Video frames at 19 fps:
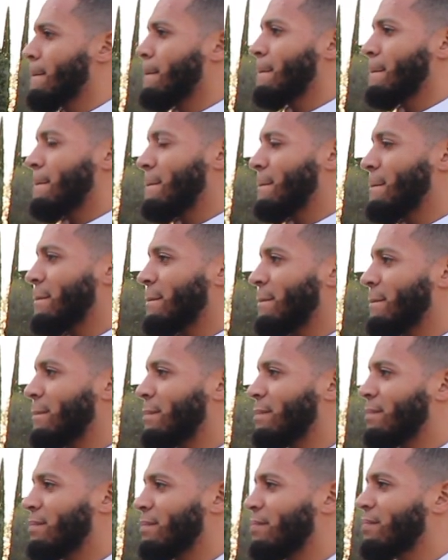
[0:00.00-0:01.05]

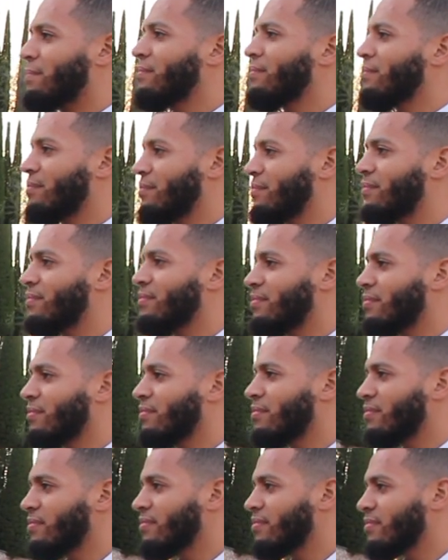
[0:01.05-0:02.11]

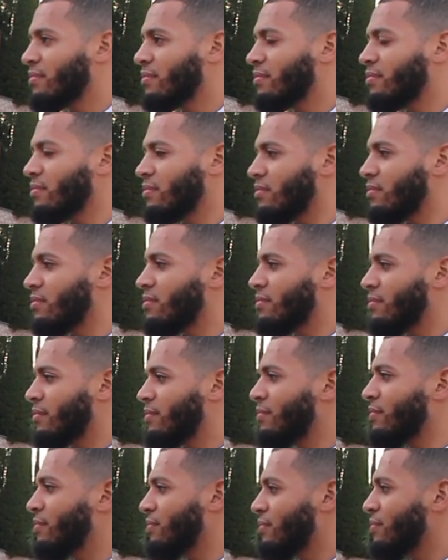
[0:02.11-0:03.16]

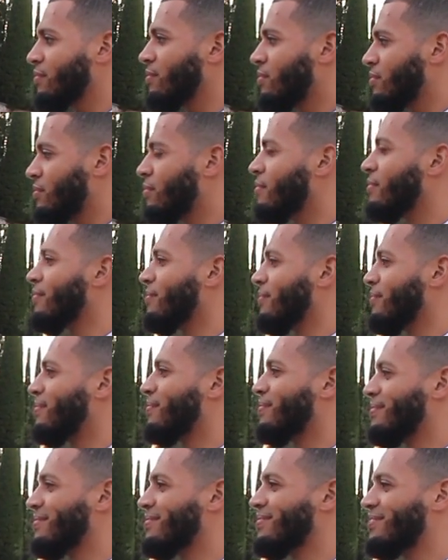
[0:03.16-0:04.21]

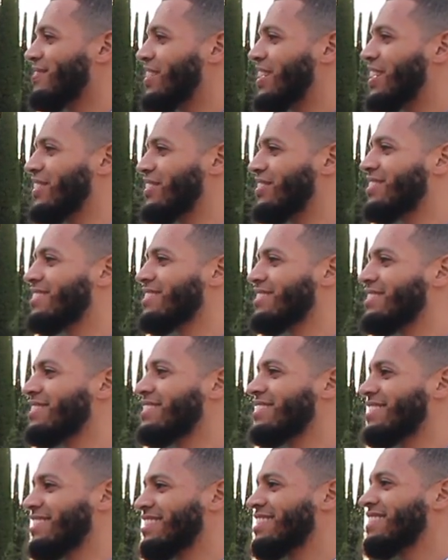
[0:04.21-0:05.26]

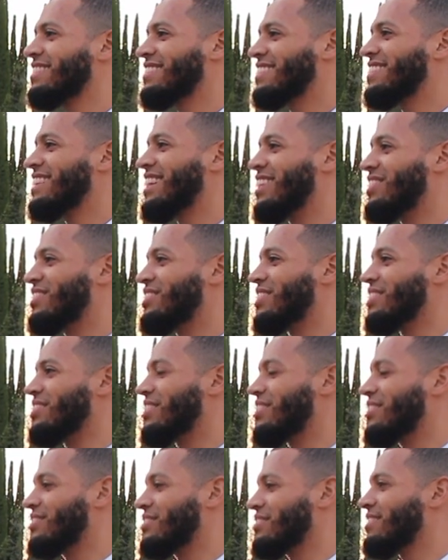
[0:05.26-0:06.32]

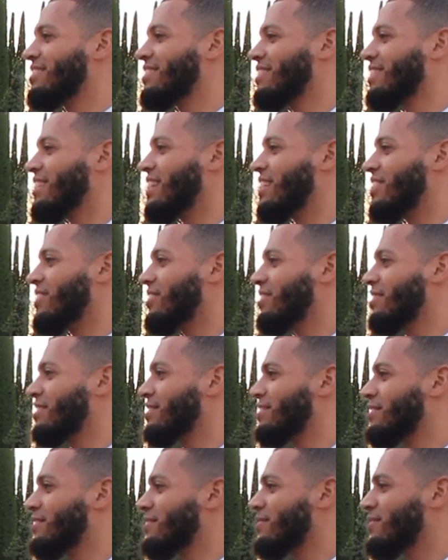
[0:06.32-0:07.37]

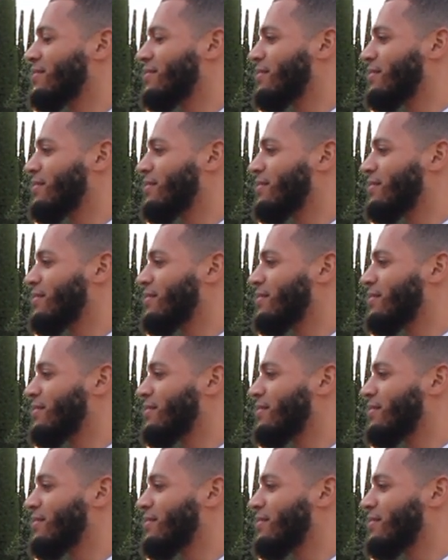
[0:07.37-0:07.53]
[no speech]